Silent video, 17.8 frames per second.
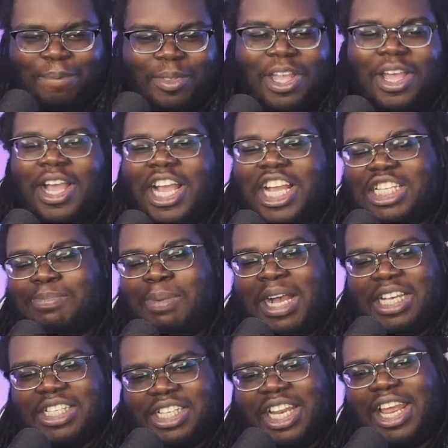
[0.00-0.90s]
he's
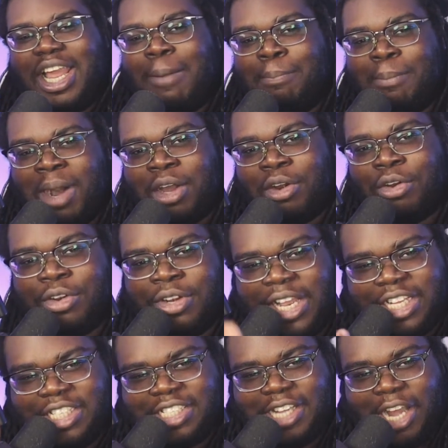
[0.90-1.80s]
basically a modern day
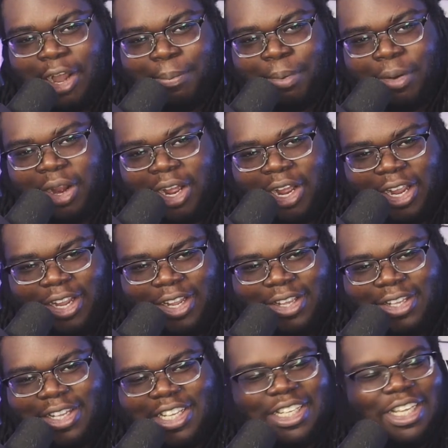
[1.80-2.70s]
scalper. All right,
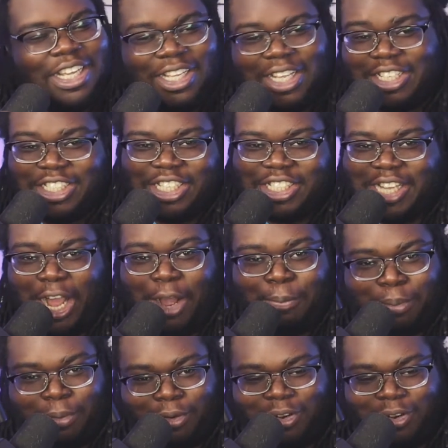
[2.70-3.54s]
he's a scalper.